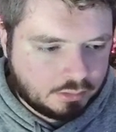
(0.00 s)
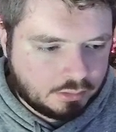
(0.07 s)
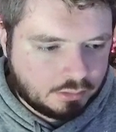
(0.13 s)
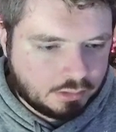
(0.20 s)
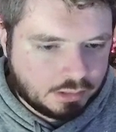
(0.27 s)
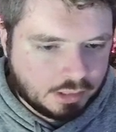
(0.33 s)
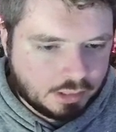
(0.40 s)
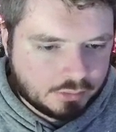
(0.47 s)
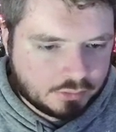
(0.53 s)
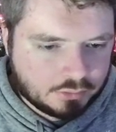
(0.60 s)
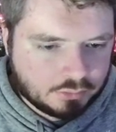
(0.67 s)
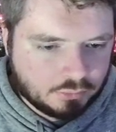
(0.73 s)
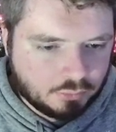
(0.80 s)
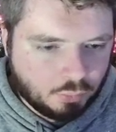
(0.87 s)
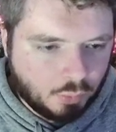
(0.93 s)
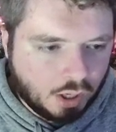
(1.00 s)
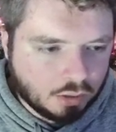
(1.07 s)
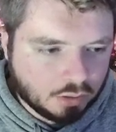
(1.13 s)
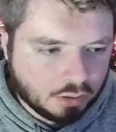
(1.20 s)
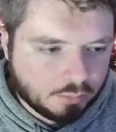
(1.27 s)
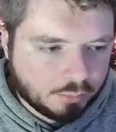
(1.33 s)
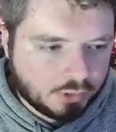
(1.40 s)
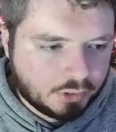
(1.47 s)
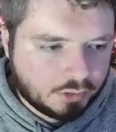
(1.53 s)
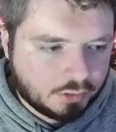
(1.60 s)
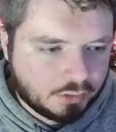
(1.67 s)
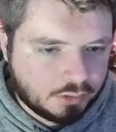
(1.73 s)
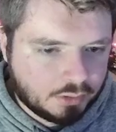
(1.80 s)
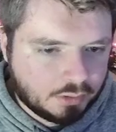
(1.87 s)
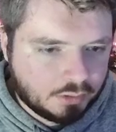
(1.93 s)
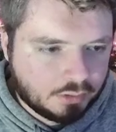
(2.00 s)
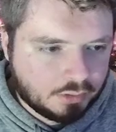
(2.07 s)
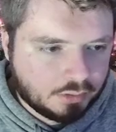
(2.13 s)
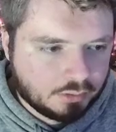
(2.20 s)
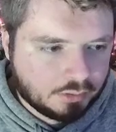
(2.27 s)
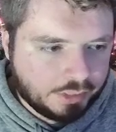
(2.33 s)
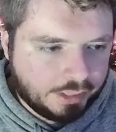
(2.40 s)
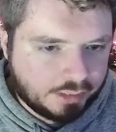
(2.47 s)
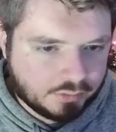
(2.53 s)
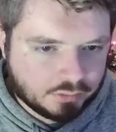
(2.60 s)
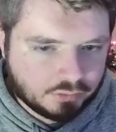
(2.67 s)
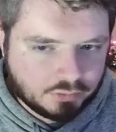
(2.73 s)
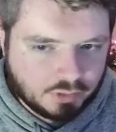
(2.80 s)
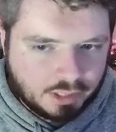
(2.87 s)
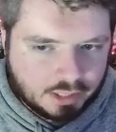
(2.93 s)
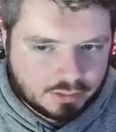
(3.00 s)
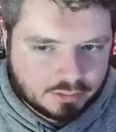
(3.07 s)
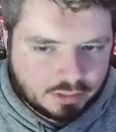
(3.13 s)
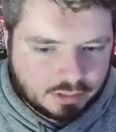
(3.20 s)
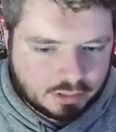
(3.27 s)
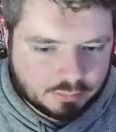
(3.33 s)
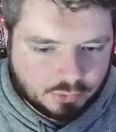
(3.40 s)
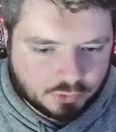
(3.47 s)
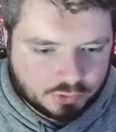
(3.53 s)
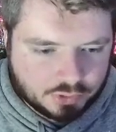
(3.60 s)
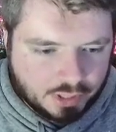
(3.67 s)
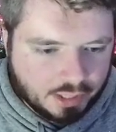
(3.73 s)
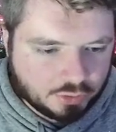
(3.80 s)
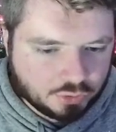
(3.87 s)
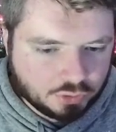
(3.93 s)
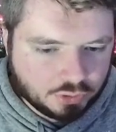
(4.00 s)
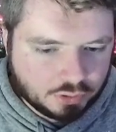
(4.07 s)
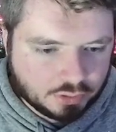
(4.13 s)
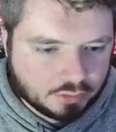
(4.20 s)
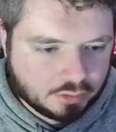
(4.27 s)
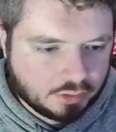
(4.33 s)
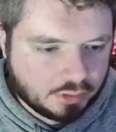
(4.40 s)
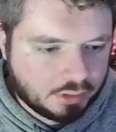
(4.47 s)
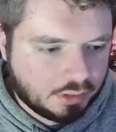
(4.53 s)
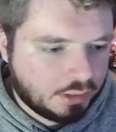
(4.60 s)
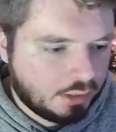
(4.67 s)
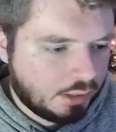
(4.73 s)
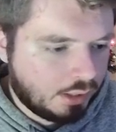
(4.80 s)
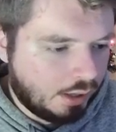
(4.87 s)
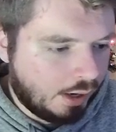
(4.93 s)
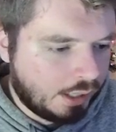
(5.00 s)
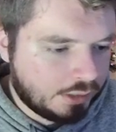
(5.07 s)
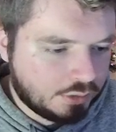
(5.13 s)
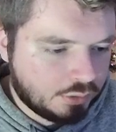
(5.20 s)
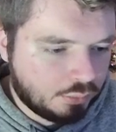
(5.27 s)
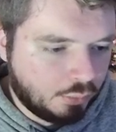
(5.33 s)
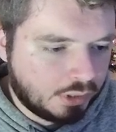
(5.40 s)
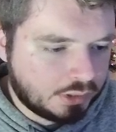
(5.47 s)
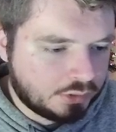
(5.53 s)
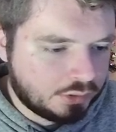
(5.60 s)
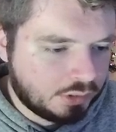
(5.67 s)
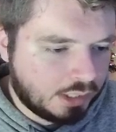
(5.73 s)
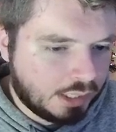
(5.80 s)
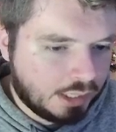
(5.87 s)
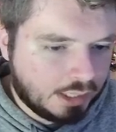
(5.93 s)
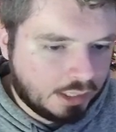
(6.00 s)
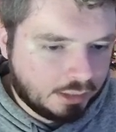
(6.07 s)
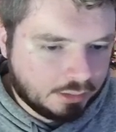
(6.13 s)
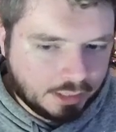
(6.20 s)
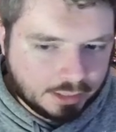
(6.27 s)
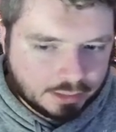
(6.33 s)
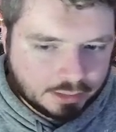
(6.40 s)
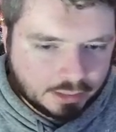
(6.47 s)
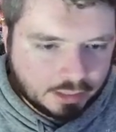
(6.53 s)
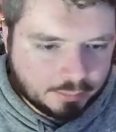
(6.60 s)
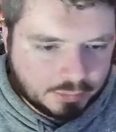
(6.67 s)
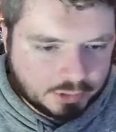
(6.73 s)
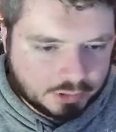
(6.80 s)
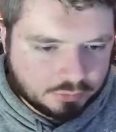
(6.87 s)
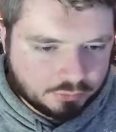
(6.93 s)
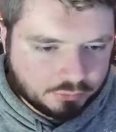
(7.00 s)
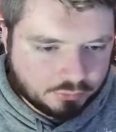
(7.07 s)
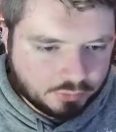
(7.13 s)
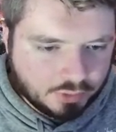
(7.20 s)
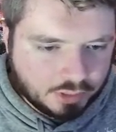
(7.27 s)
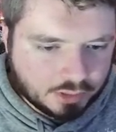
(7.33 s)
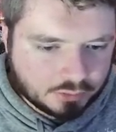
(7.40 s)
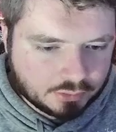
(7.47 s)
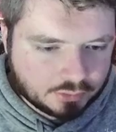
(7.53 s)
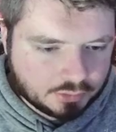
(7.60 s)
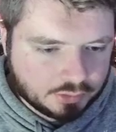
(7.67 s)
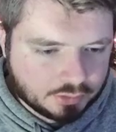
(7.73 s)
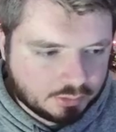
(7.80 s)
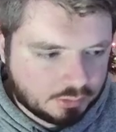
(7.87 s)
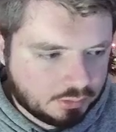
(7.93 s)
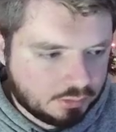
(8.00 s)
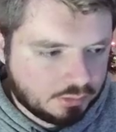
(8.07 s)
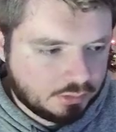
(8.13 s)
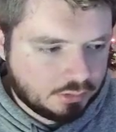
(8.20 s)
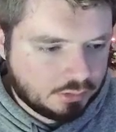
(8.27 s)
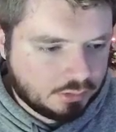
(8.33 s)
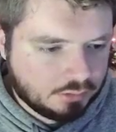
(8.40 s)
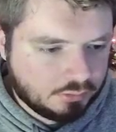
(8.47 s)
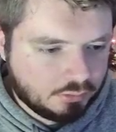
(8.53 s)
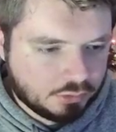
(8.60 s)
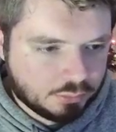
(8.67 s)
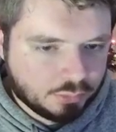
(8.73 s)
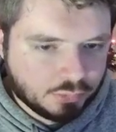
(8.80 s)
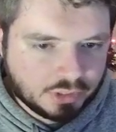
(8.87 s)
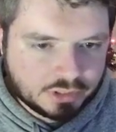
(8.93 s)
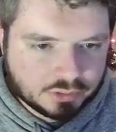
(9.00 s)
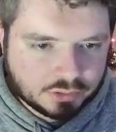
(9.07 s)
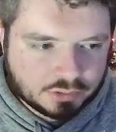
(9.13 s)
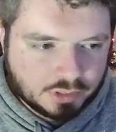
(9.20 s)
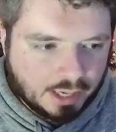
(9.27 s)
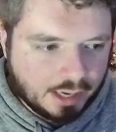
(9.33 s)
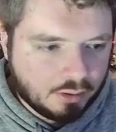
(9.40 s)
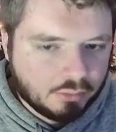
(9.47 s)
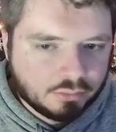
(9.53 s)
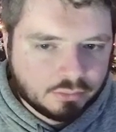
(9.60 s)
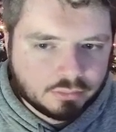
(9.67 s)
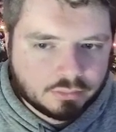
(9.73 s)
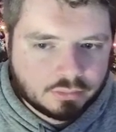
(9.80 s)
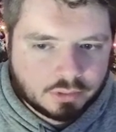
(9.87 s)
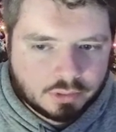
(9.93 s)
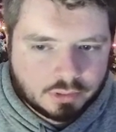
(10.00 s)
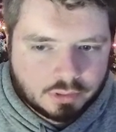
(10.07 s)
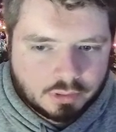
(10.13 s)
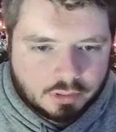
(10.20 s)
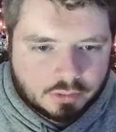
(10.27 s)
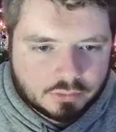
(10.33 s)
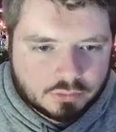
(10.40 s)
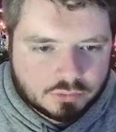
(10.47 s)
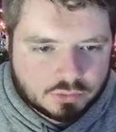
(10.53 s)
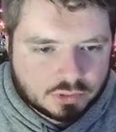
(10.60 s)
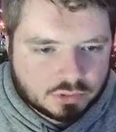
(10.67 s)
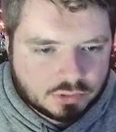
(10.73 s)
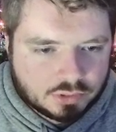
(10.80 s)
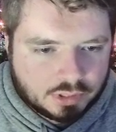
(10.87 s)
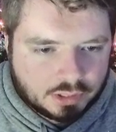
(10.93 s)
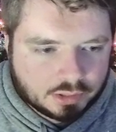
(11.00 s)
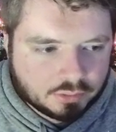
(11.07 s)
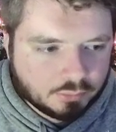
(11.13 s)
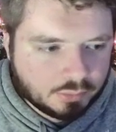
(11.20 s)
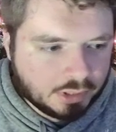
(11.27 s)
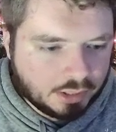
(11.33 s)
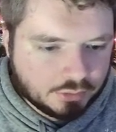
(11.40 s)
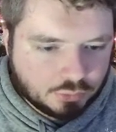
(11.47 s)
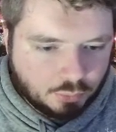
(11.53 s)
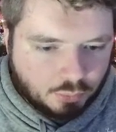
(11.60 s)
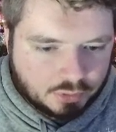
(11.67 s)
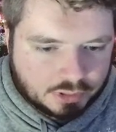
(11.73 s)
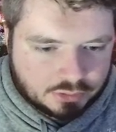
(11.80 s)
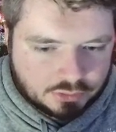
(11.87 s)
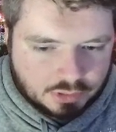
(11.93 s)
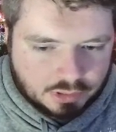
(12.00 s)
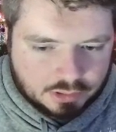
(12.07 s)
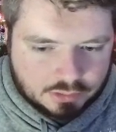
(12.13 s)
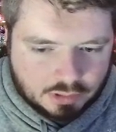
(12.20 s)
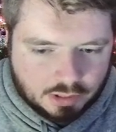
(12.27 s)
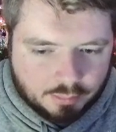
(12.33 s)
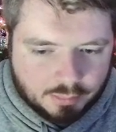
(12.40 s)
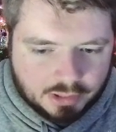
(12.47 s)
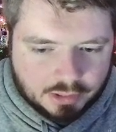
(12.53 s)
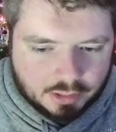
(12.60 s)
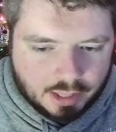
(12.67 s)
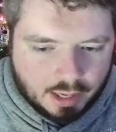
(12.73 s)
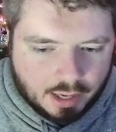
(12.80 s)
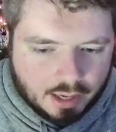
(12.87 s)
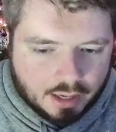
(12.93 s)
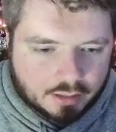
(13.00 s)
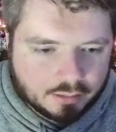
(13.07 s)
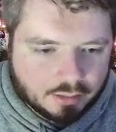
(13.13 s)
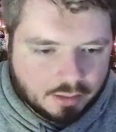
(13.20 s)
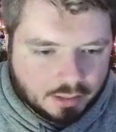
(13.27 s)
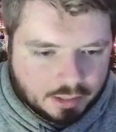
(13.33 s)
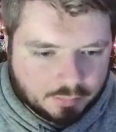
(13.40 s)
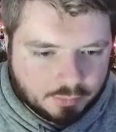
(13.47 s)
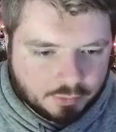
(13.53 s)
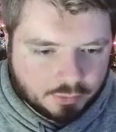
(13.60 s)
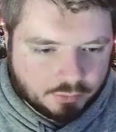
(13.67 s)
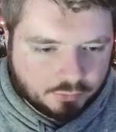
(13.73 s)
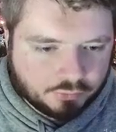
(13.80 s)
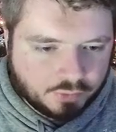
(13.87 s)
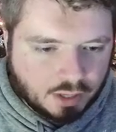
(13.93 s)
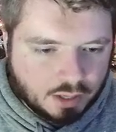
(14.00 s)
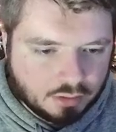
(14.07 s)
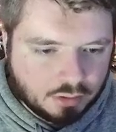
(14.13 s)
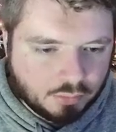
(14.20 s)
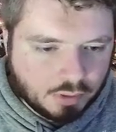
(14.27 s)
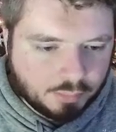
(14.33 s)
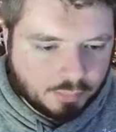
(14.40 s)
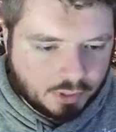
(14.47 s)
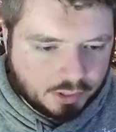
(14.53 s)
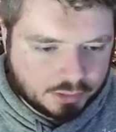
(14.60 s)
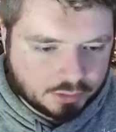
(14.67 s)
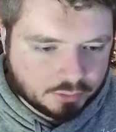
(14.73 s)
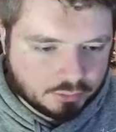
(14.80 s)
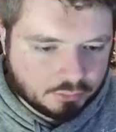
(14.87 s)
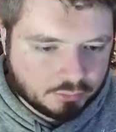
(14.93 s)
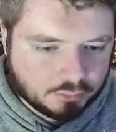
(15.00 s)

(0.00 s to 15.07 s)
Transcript: Yes, wallop. That gives us 18 protection. I do want to say, like, empty fist, which brings us out. 16, we got 26 coming in hot. I am going to follow up on you.